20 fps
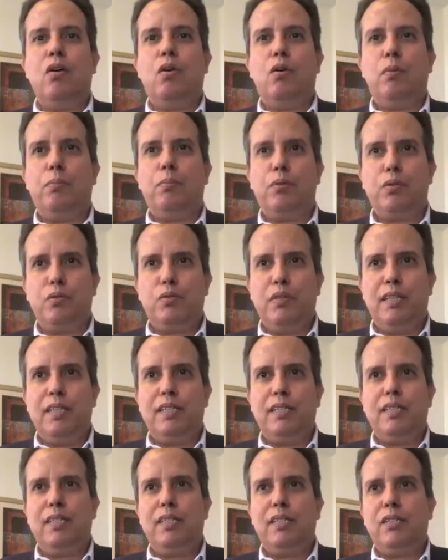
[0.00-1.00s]

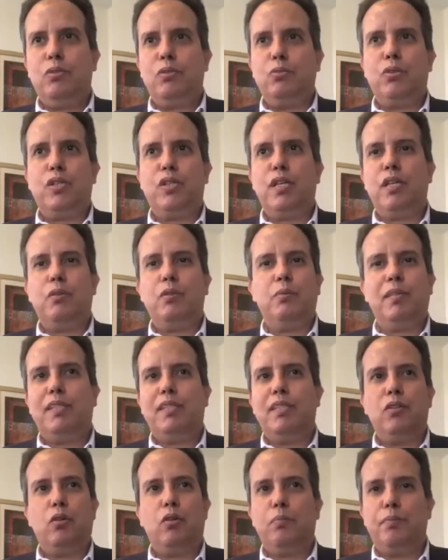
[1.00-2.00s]
opportunity to share with
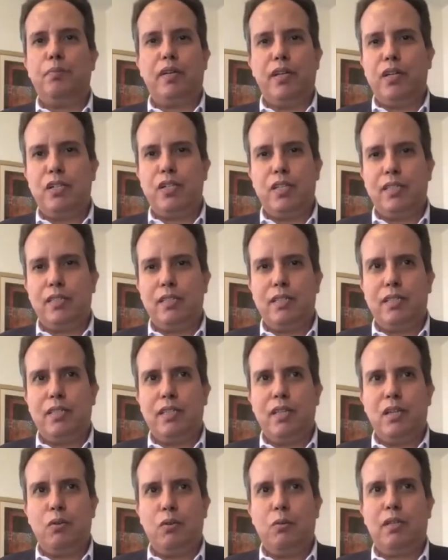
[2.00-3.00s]
the operations
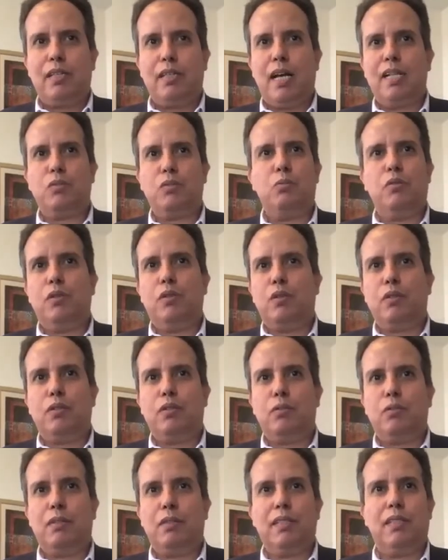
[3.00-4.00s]
what has
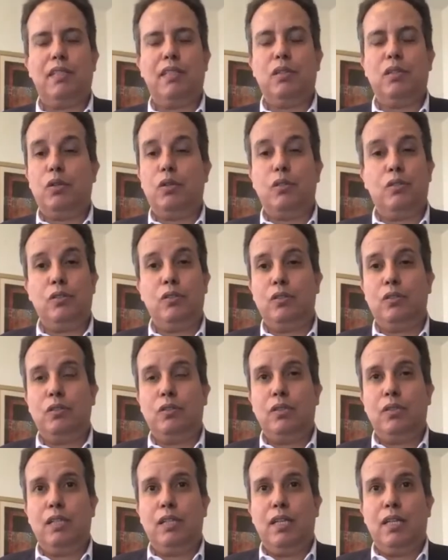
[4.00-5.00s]
worked, what did not,
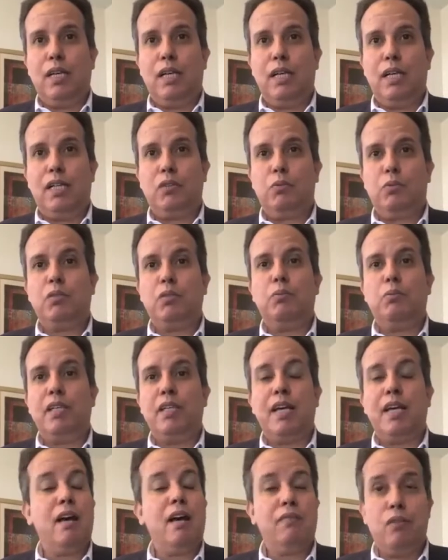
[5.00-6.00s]
and what
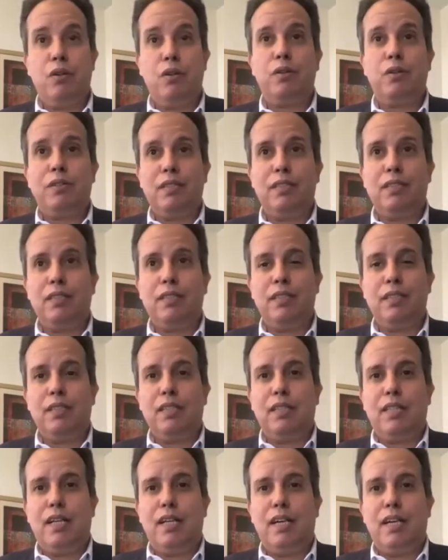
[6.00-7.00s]
we have learned,
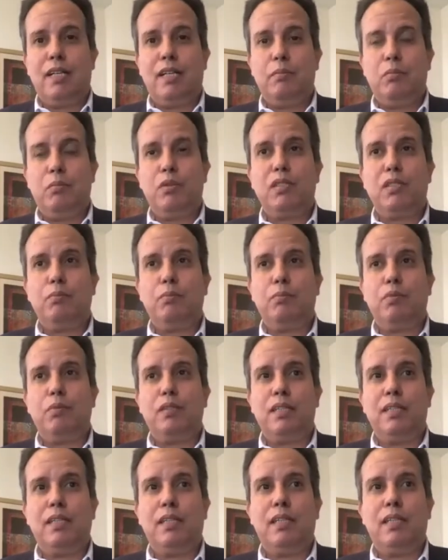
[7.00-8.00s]
and most
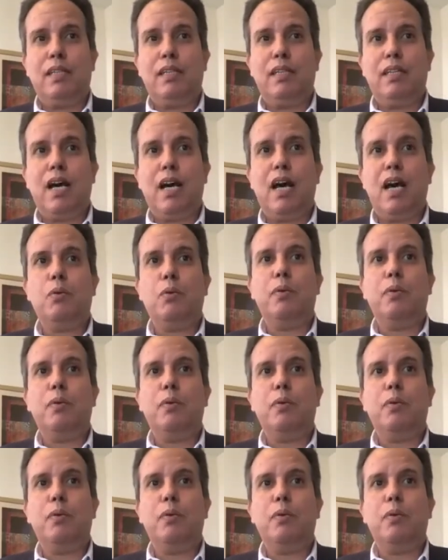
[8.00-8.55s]
importantly, how